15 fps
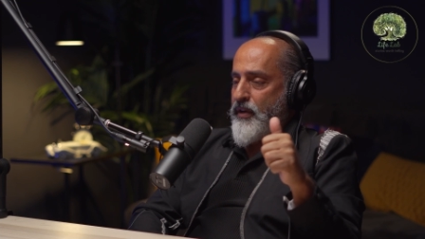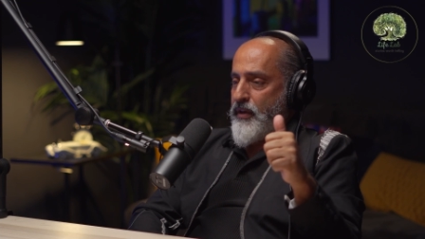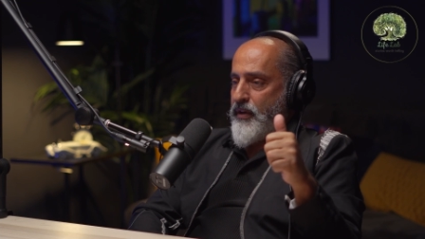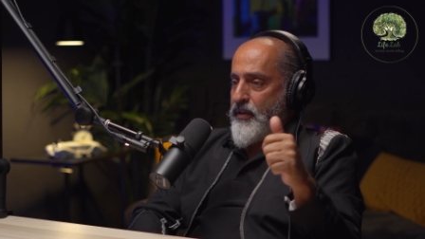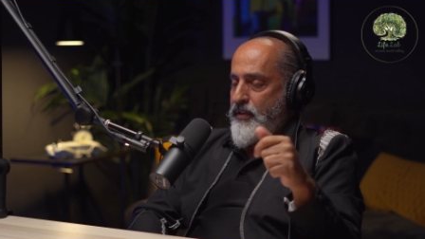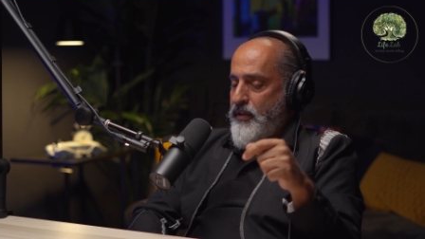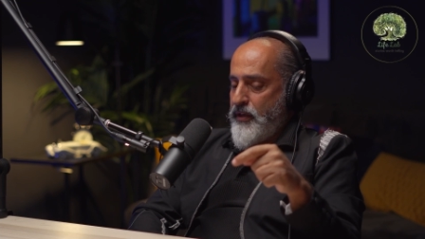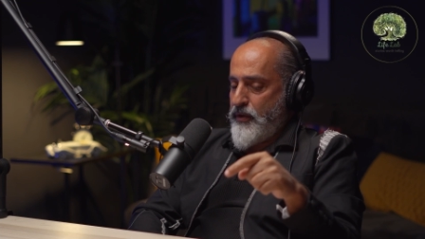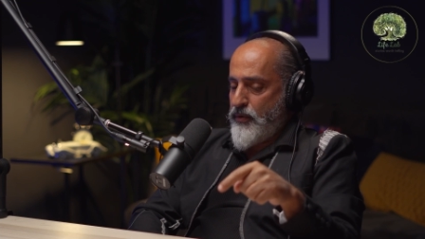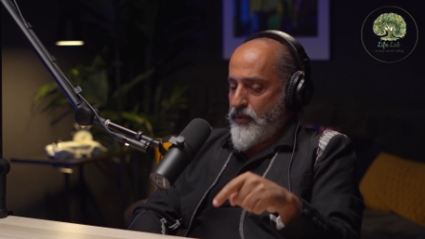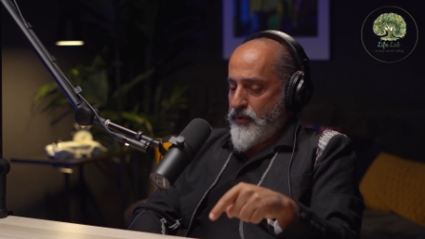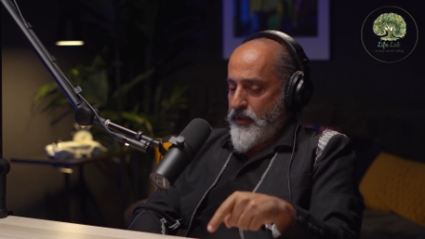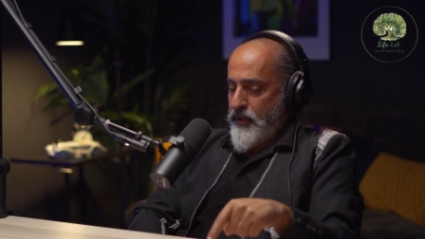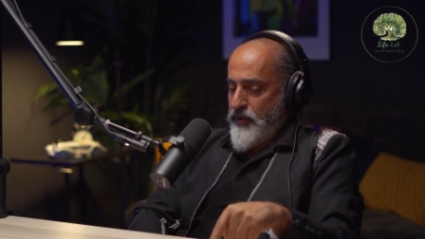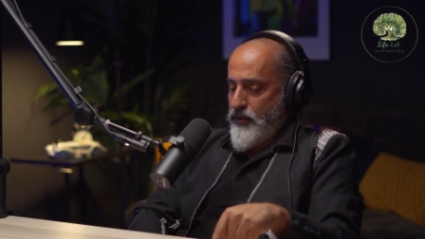uh, they
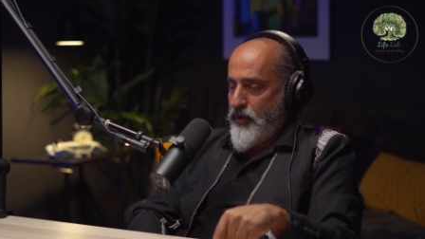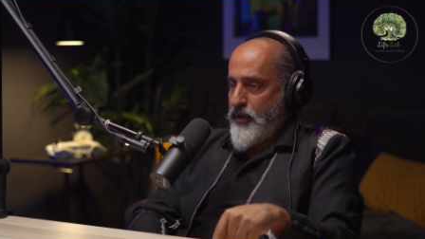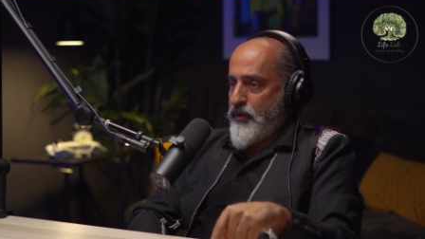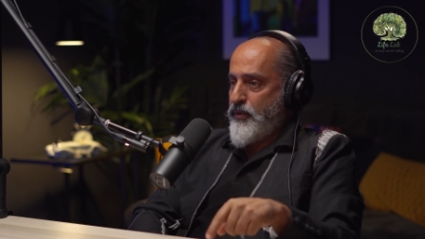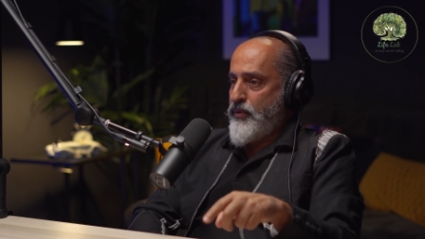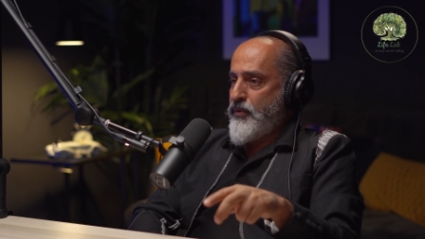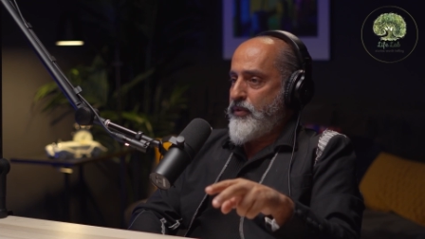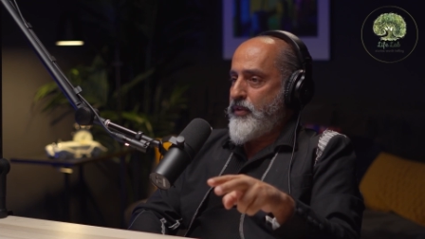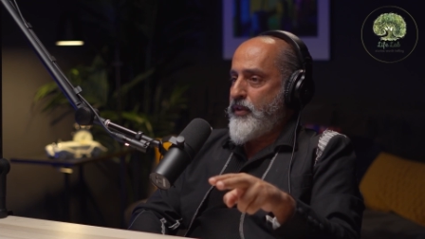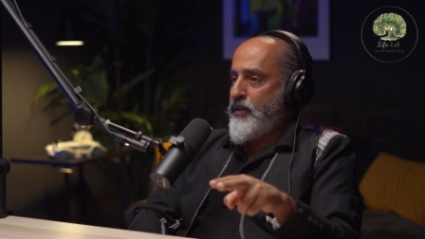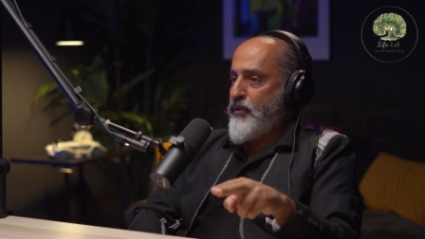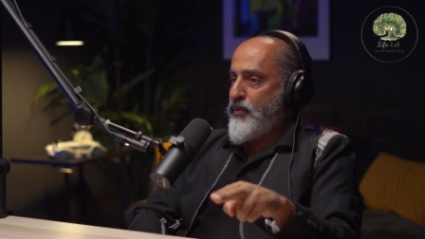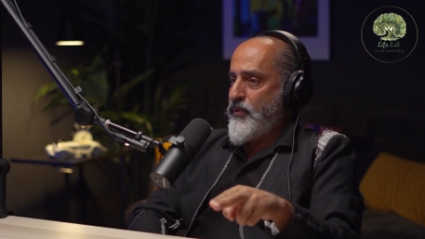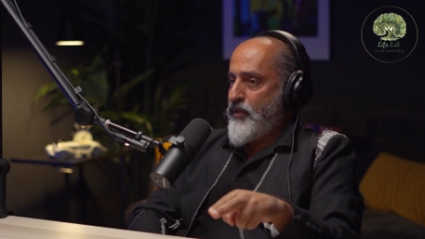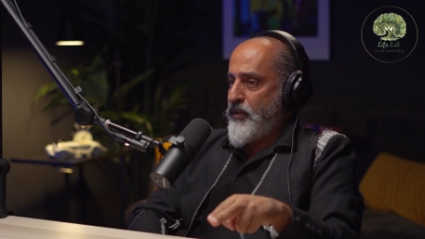know that you are good they
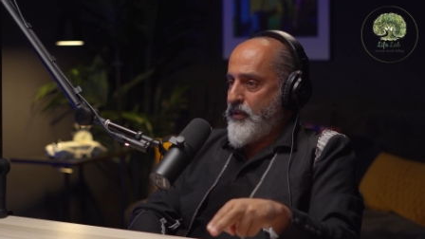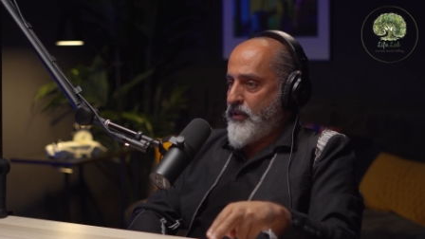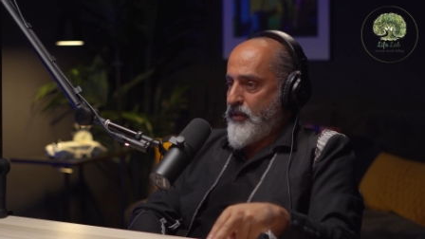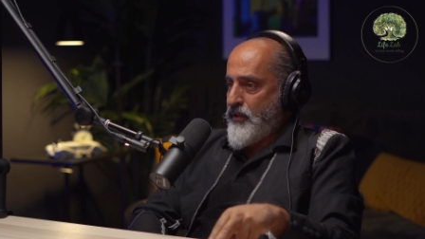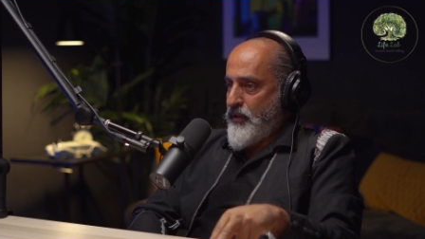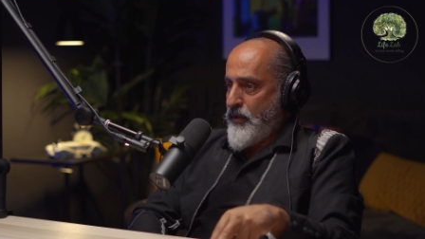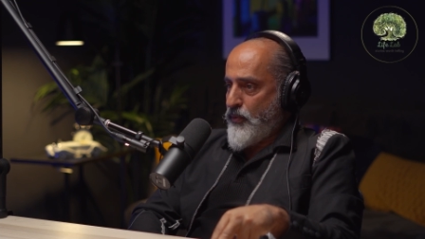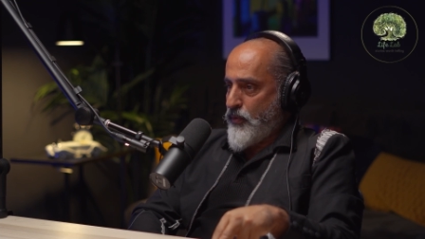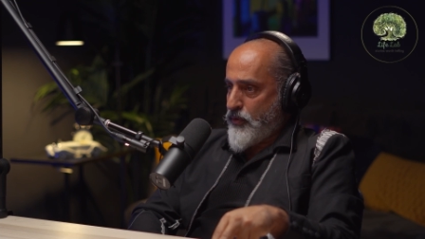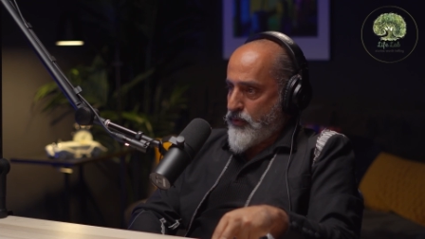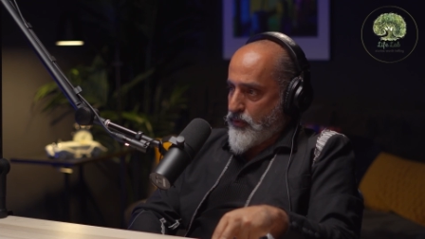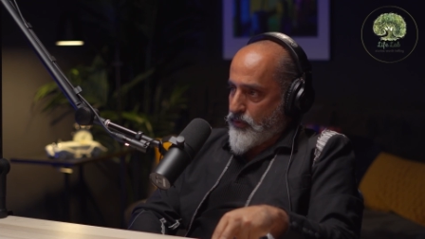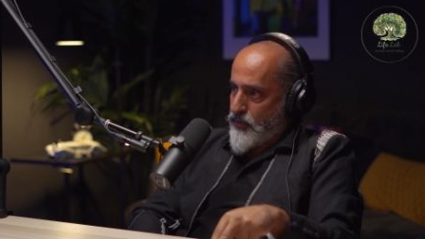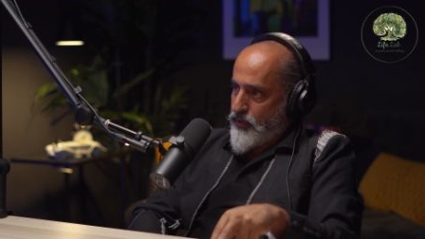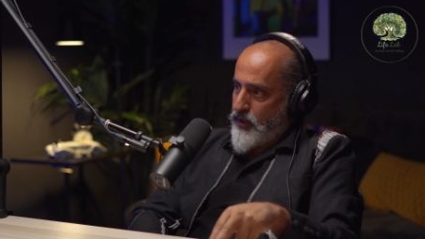know that they
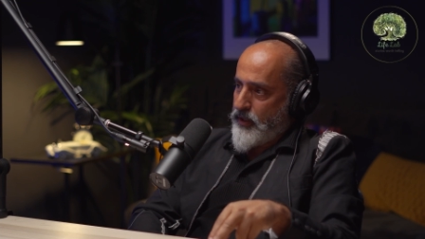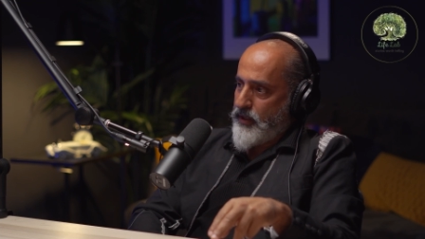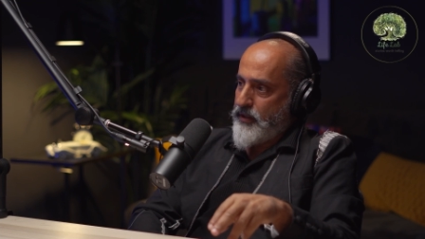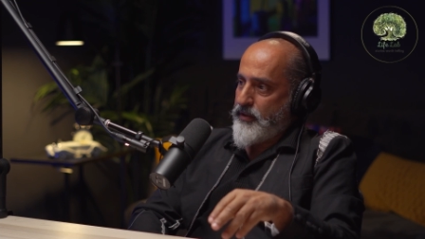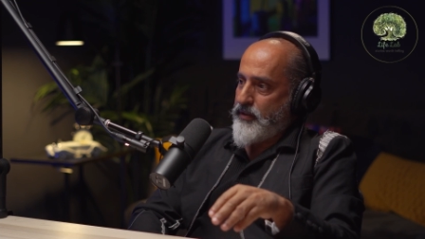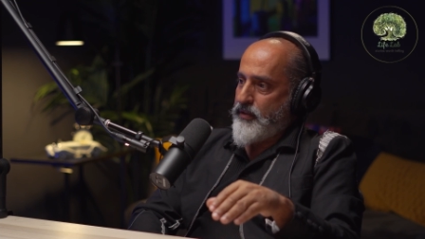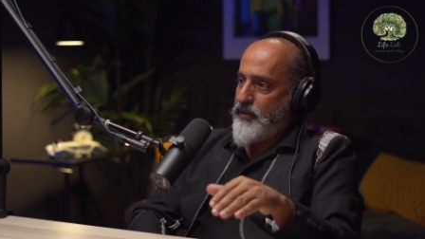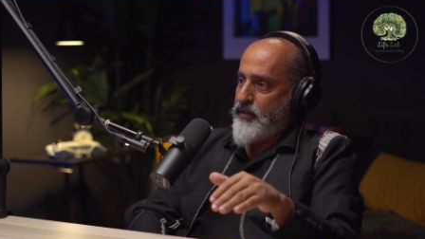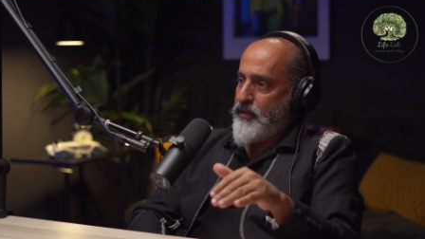want you and